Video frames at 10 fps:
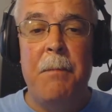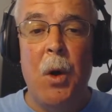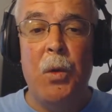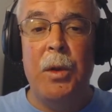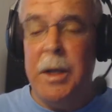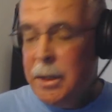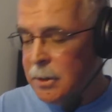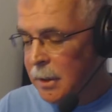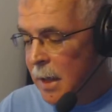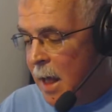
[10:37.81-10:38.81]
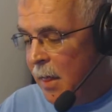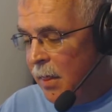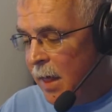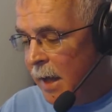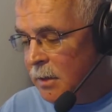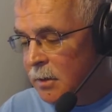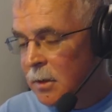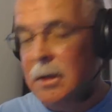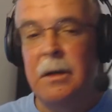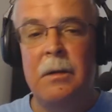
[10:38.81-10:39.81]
both leagues, and that's